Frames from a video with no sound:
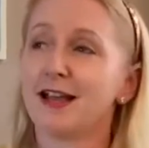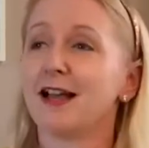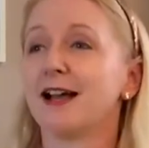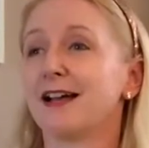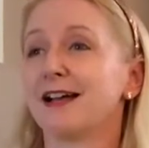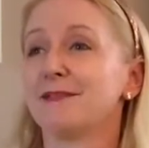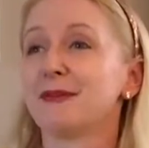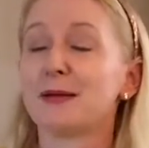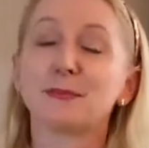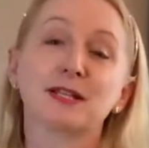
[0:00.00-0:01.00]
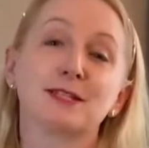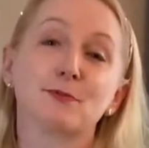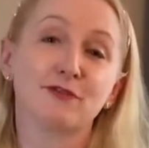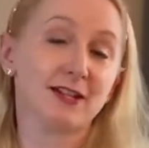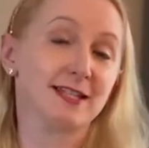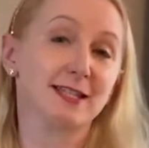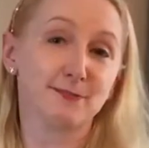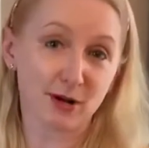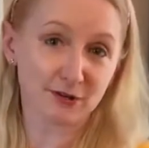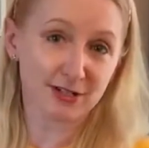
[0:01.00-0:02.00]
And because Professor
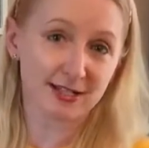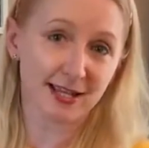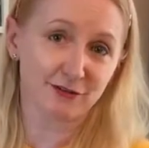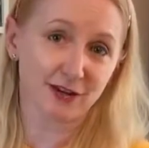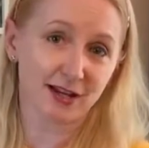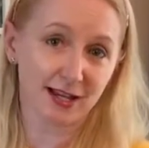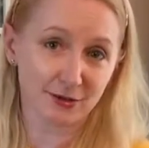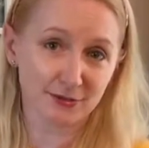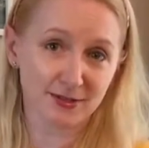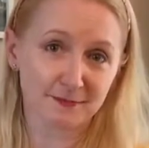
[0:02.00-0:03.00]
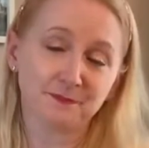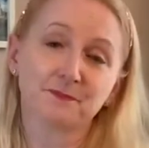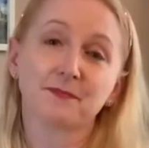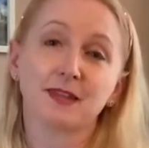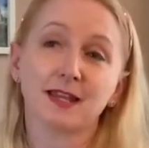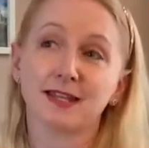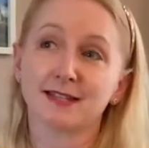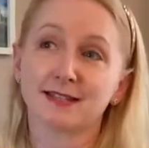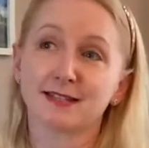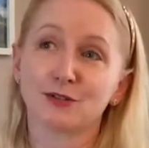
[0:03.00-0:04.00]
Sprout is head of our house,
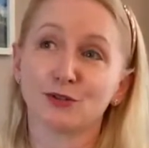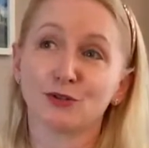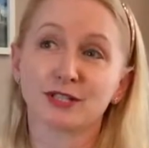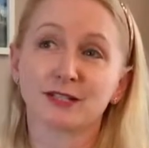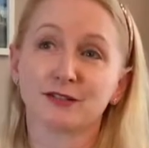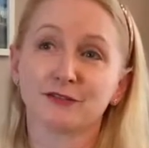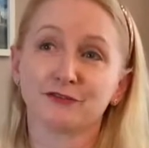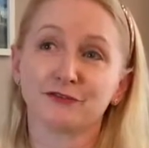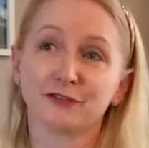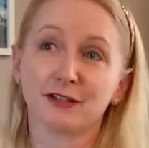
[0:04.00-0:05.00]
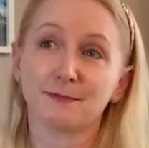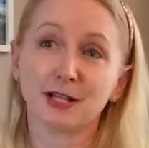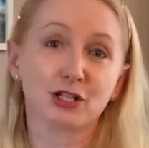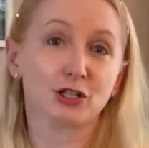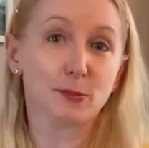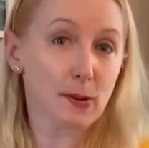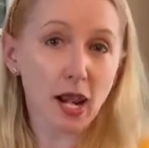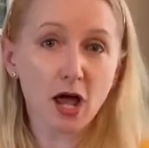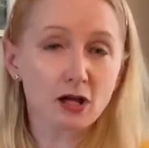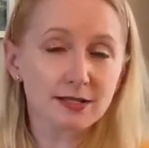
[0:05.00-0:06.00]
it's got lots of magical
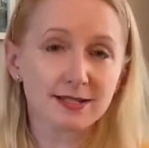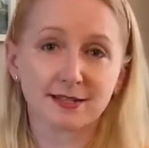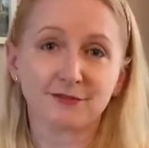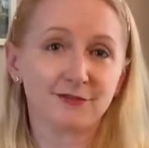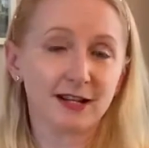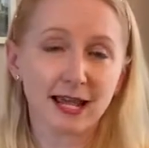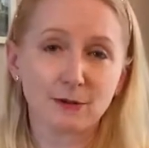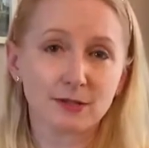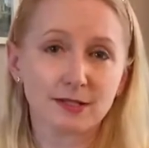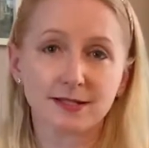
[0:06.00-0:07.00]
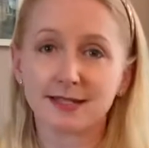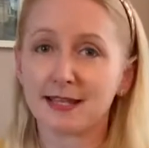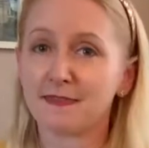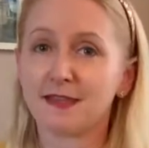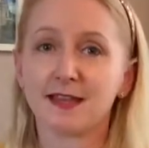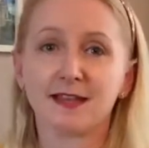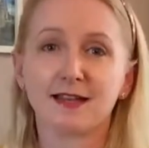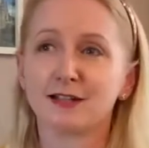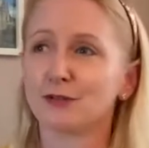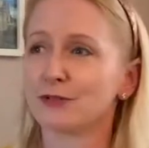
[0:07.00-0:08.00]
plants and flowers in there,
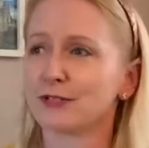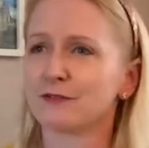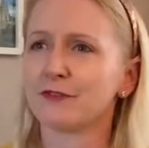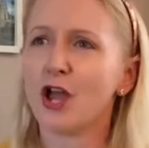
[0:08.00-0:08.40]
lots of